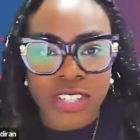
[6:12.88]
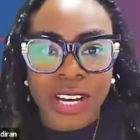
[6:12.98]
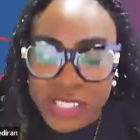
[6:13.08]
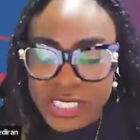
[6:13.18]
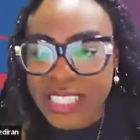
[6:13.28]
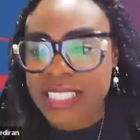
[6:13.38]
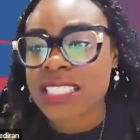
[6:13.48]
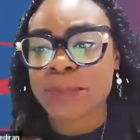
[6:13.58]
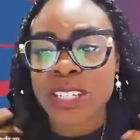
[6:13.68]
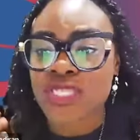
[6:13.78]
driver's
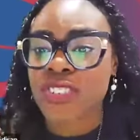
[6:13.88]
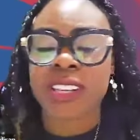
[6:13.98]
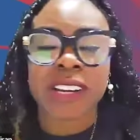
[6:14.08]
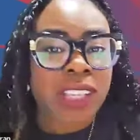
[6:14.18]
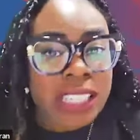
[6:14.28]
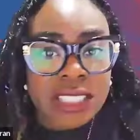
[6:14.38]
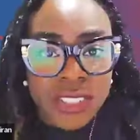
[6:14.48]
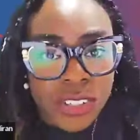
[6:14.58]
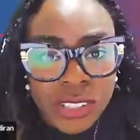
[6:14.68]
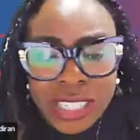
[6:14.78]
license. Make sure that everything's
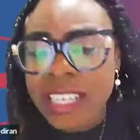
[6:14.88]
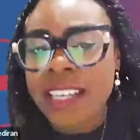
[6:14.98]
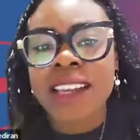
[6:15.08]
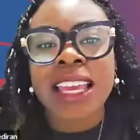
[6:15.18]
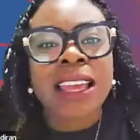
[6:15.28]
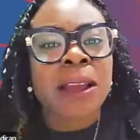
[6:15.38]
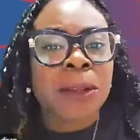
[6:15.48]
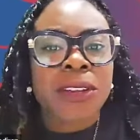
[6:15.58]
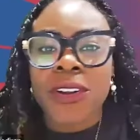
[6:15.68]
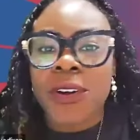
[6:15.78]
current.
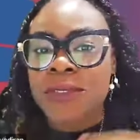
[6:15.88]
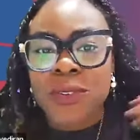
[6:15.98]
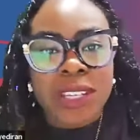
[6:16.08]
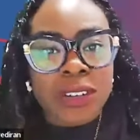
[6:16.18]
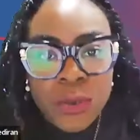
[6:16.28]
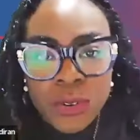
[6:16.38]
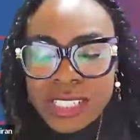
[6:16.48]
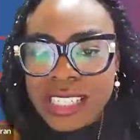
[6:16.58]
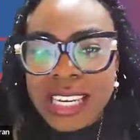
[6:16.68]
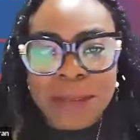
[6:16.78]
You know, if you need
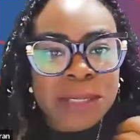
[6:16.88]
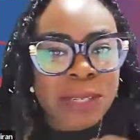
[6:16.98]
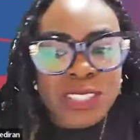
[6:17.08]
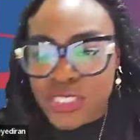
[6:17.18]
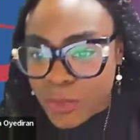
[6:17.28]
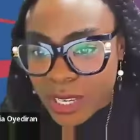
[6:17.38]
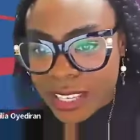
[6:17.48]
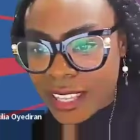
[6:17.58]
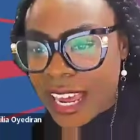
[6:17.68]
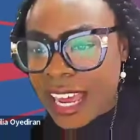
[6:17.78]
notary stamps, make sure you
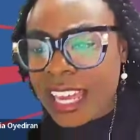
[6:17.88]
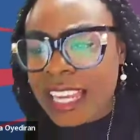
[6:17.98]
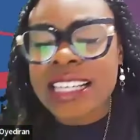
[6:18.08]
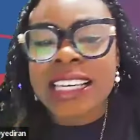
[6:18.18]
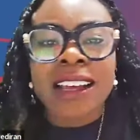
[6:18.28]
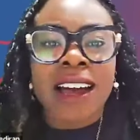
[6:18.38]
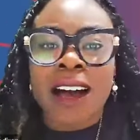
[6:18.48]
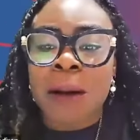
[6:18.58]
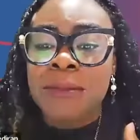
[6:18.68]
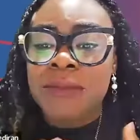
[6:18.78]
get that.
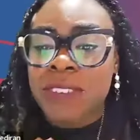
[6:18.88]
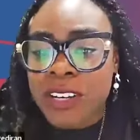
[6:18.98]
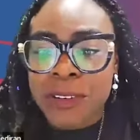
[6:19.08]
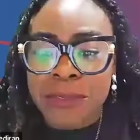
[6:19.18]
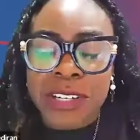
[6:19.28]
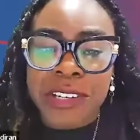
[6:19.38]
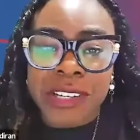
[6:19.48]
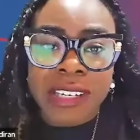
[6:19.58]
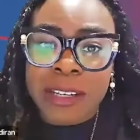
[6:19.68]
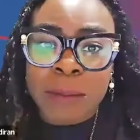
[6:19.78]
Very,
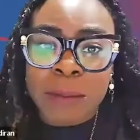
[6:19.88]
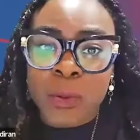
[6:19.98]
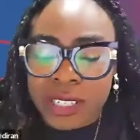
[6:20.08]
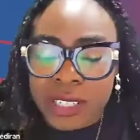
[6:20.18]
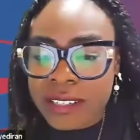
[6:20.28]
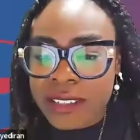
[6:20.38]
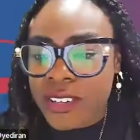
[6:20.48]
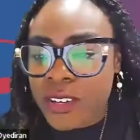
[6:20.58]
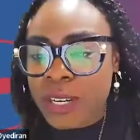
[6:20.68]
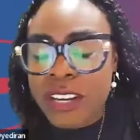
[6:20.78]
very important, you
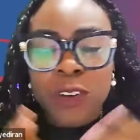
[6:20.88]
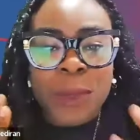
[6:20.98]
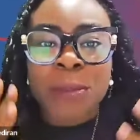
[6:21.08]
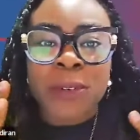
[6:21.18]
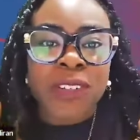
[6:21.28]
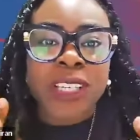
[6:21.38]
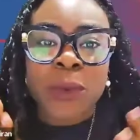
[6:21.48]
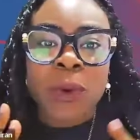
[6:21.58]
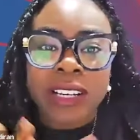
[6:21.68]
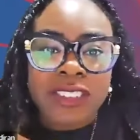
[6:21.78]
know, and I know people
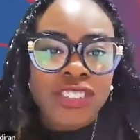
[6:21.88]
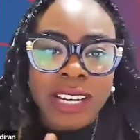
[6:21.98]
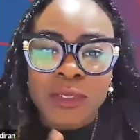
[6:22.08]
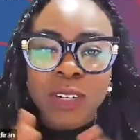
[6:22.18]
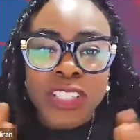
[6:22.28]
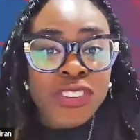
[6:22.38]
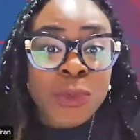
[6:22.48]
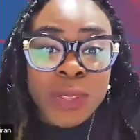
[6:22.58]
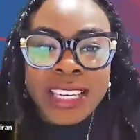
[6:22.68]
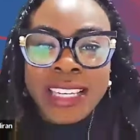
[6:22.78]
really want to try to rush
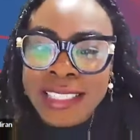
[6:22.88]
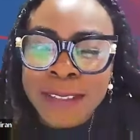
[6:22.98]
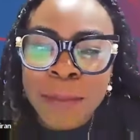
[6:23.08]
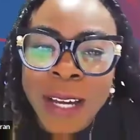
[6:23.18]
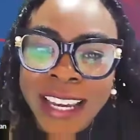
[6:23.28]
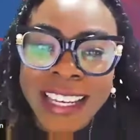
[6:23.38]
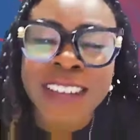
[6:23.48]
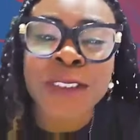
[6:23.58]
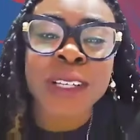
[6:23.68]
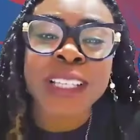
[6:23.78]
through this, but
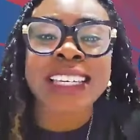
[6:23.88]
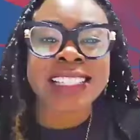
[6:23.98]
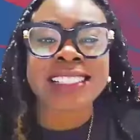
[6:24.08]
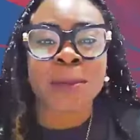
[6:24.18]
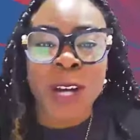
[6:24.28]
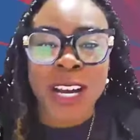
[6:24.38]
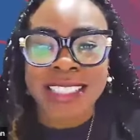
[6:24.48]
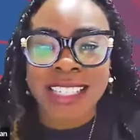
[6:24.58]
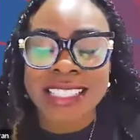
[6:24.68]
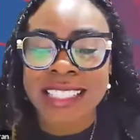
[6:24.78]
it really is a
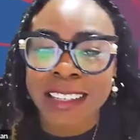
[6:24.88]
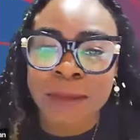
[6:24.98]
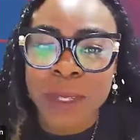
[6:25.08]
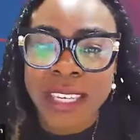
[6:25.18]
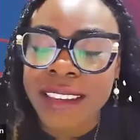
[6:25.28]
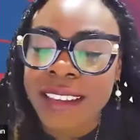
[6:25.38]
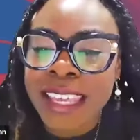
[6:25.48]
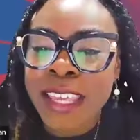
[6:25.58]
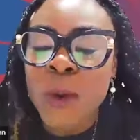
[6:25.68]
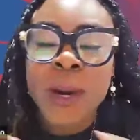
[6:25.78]
process that can be
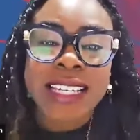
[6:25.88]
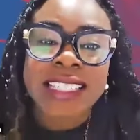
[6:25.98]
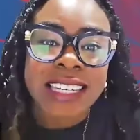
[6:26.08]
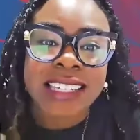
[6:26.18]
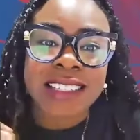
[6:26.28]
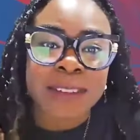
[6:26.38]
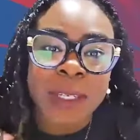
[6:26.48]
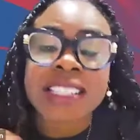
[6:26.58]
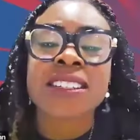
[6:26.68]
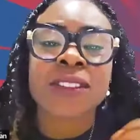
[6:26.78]
quite tedious
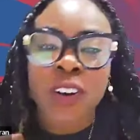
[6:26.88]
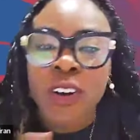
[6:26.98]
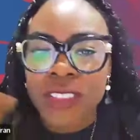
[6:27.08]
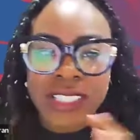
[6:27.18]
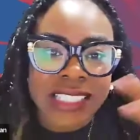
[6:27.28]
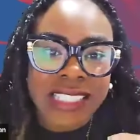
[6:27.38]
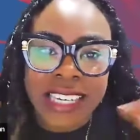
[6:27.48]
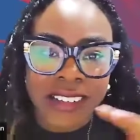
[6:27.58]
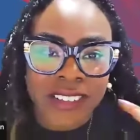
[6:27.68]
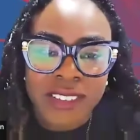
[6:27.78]
because of all the
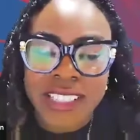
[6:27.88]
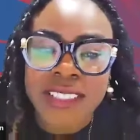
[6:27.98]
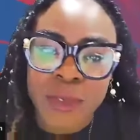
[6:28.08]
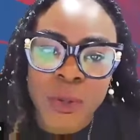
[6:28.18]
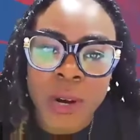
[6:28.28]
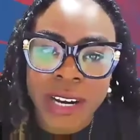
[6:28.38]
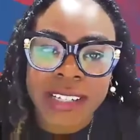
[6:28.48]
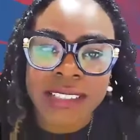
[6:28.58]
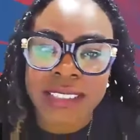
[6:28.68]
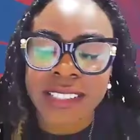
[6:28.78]
detail that's
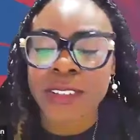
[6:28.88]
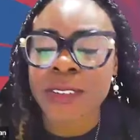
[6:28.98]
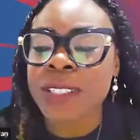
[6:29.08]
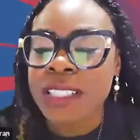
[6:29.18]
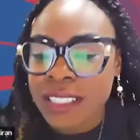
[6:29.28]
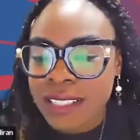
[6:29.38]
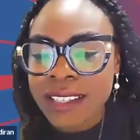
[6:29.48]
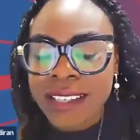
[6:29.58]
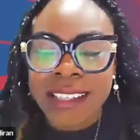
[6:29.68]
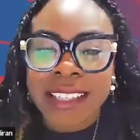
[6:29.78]
required. So,
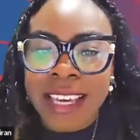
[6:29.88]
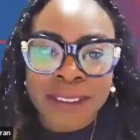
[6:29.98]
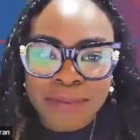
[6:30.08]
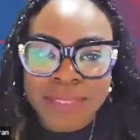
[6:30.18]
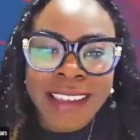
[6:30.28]
yeah.